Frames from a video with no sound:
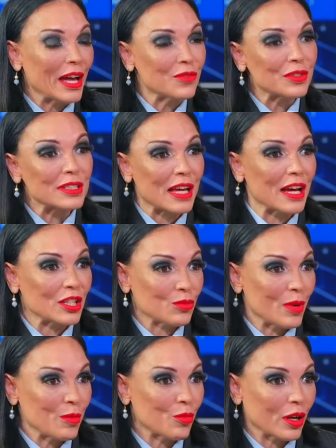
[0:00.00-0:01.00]
advertise
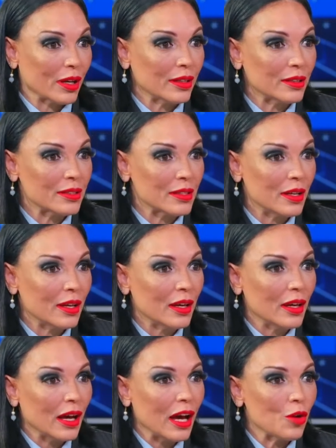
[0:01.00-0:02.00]
my product
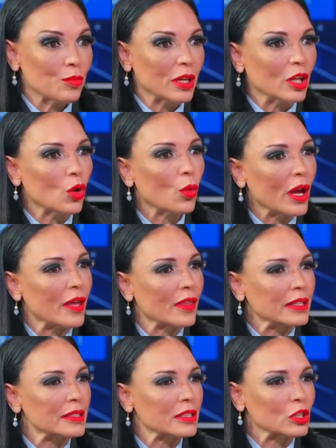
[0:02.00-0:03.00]
in a way
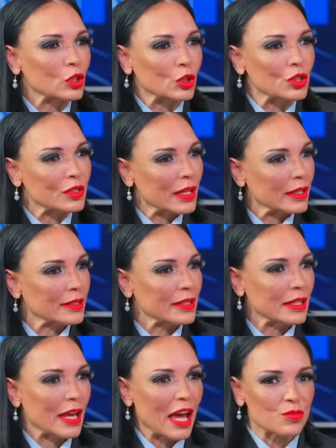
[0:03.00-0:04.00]
that still looks
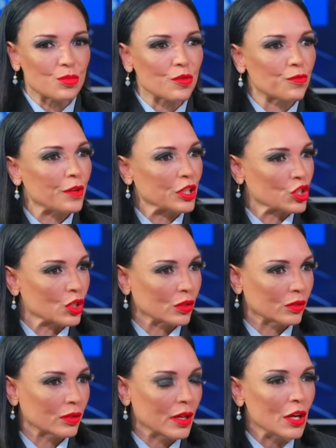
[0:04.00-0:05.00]
sexy and
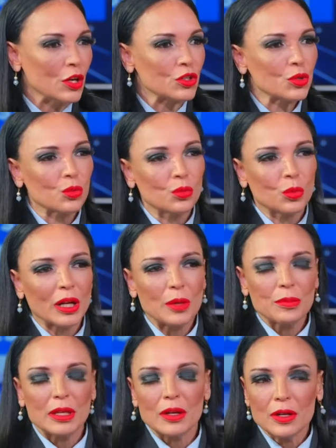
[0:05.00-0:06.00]
professional? So what
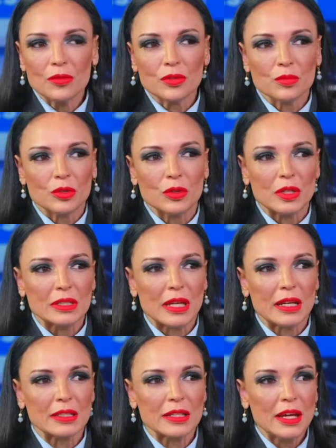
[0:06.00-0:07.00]
I'm hearing from you is
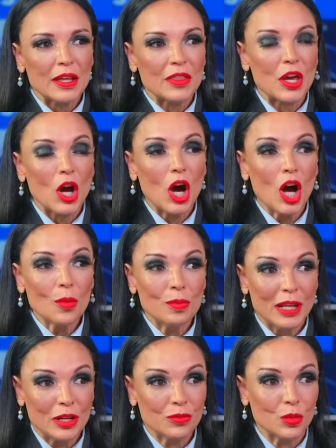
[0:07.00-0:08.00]
that there are
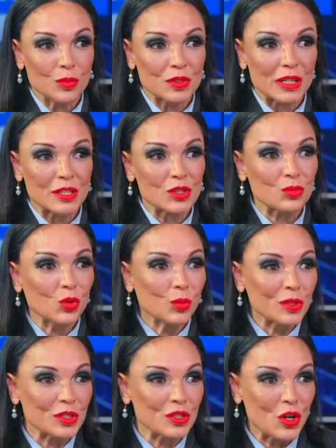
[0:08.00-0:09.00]
platforms that a small
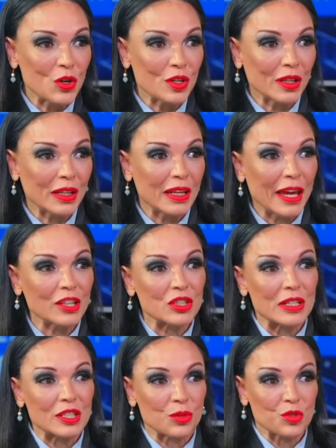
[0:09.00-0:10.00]
business owner can
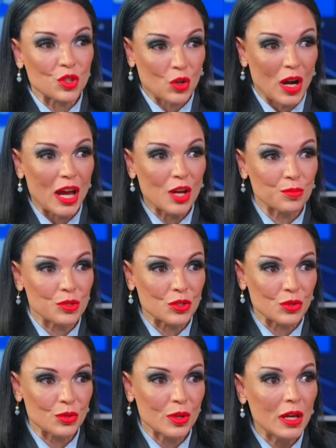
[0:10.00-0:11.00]
actually subscribe
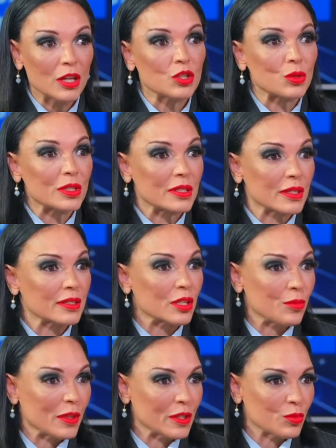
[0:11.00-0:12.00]
to assist
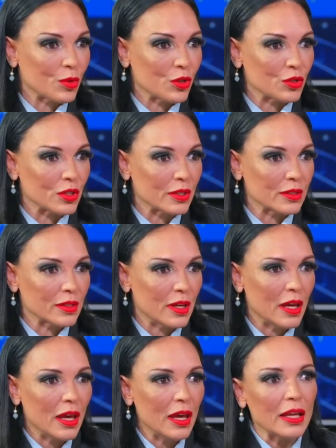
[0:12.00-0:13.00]
them in this process.
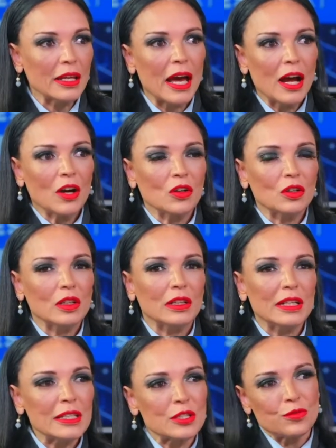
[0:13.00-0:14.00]
Now,
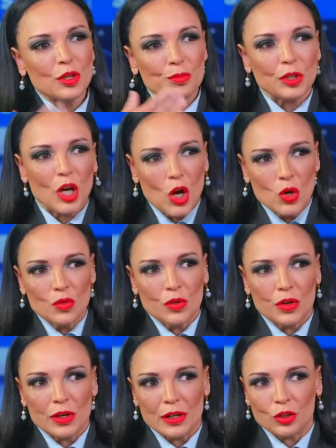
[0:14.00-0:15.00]
let's flip it
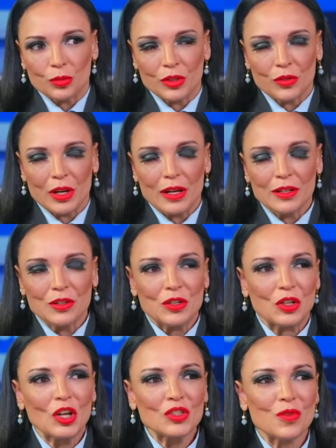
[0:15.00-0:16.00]
over a little bit, right?
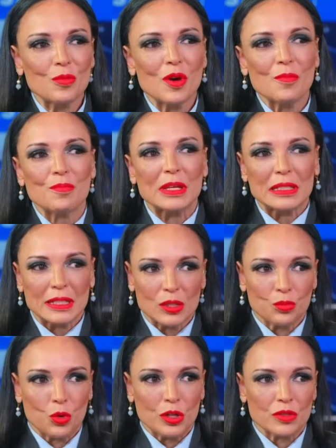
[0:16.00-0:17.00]
Not from a business
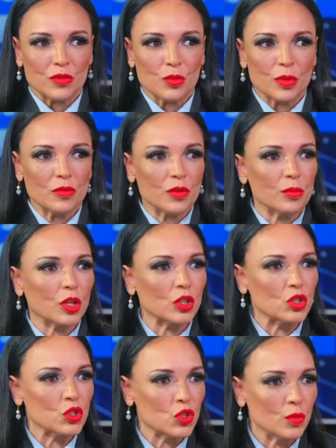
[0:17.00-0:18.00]
point of view, but from a
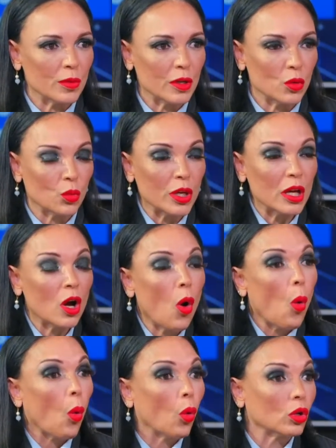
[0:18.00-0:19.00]
consumer. We are
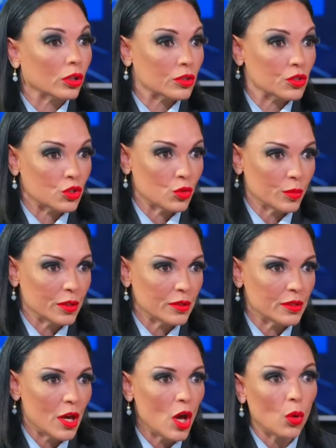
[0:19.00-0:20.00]
all
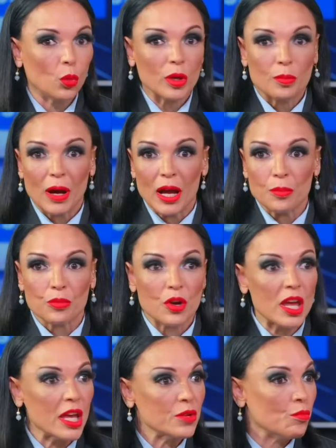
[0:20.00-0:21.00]
consumers. We buy
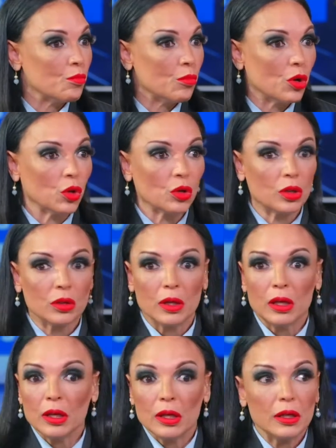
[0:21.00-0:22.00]
bread, milk,
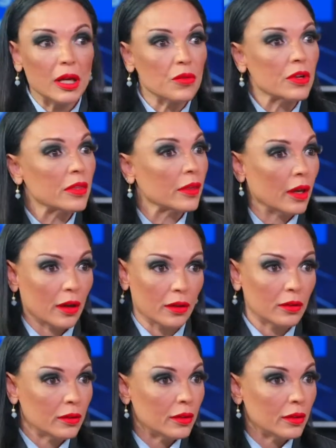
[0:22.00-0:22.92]
everything